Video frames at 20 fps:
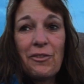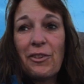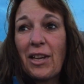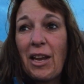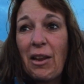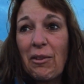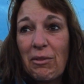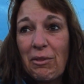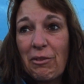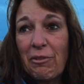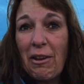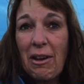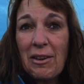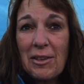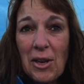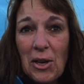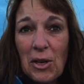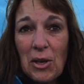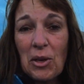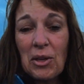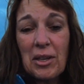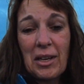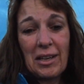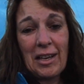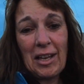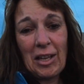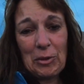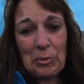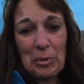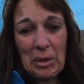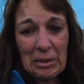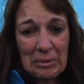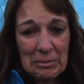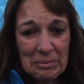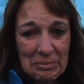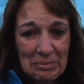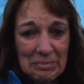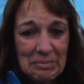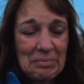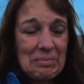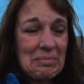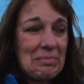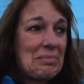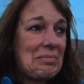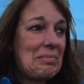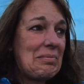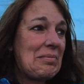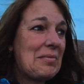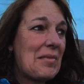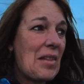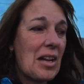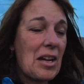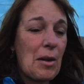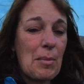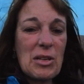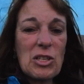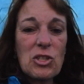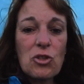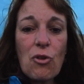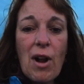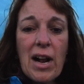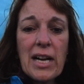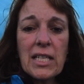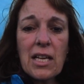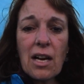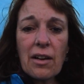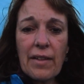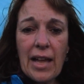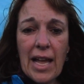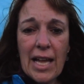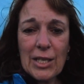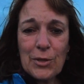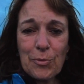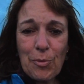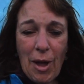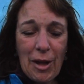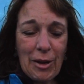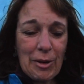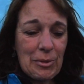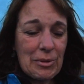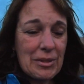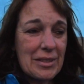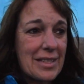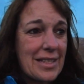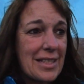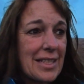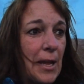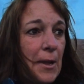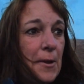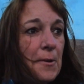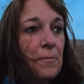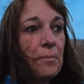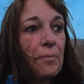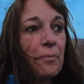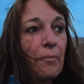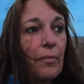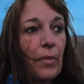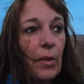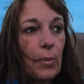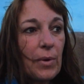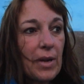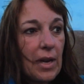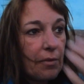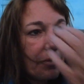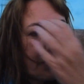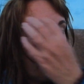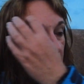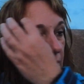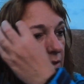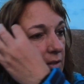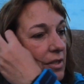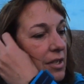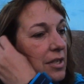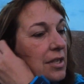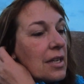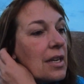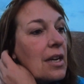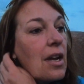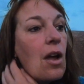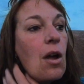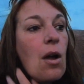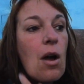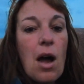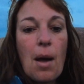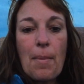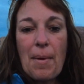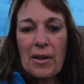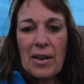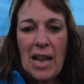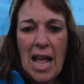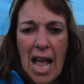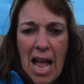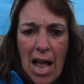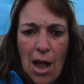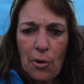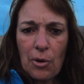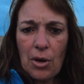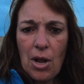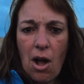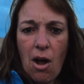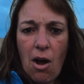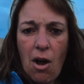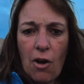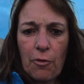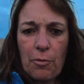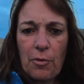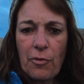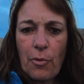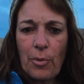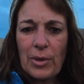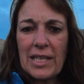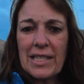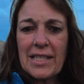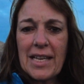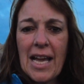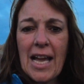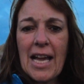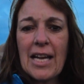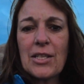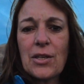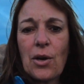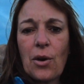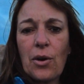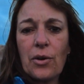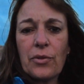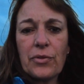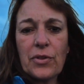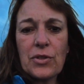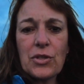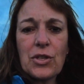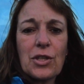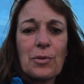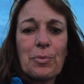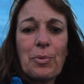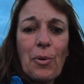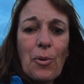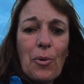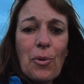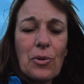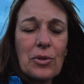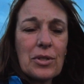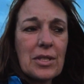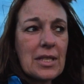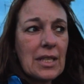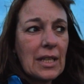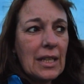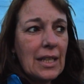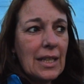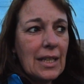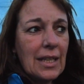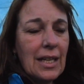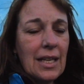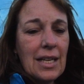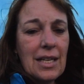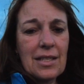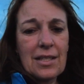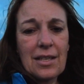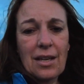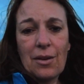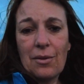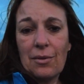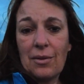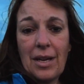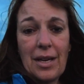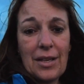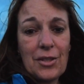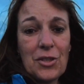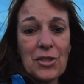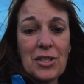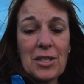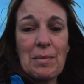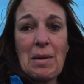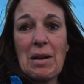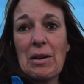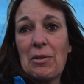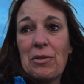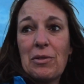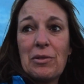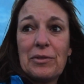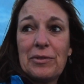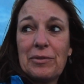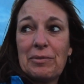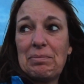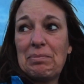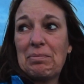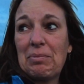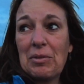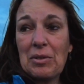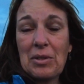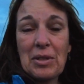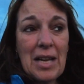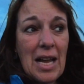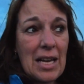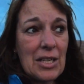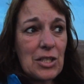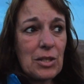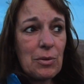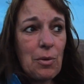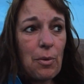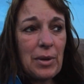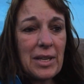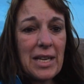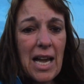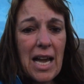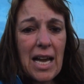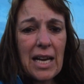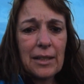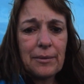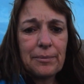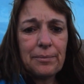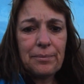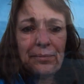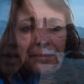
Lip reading: Forgive the fact I look a little bit like I've been dragged out of the hedge backwards. We have got about an hour and a half before we need to head off to the port, so it's just a matter of catching what we can.